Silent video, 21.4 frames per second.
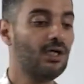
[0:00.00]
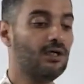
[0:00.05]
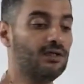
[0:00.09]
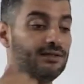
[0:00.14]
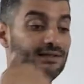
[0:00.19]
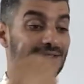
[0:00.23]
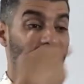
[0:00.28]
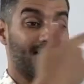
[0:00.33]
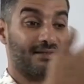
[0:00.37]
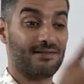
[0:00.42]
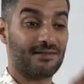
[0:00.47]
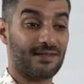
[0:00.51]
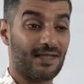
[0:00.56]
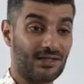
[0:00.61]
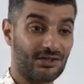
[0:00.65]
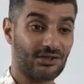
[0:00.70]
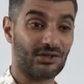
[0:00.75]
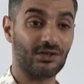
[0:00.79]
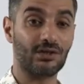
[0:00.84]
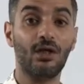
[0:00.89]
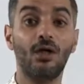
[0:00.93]
in a
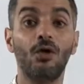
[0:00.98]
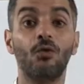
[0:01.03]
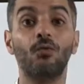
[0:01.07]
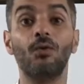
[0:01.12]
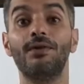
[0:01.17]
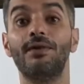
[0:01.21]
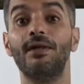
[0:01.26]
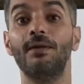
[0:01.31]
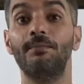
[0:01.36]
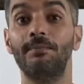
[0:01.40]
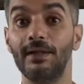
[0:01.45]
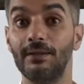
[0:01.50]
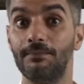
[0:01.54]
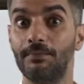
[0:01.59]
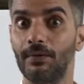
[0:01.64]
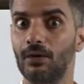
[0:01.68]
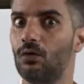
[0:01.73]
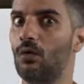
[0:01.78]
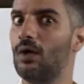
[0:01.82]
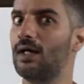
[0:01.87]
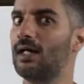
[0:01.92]
discussion with the
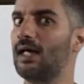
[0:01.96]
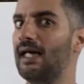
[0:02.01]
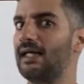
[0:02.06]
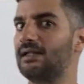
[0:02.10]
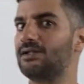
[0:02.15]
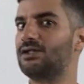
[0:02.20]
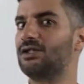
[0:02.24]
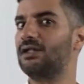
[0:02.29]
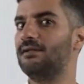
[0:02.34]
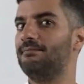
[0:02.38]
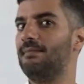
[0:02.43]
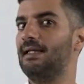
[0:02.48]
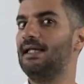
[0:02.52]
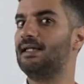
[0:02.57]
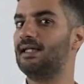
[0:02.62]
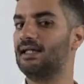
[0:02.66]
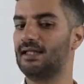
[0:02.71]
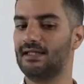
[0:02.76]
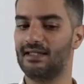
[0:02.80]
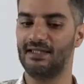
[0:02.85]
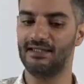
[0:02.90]
people who are actually
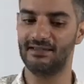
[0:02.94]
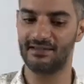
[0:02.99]
making these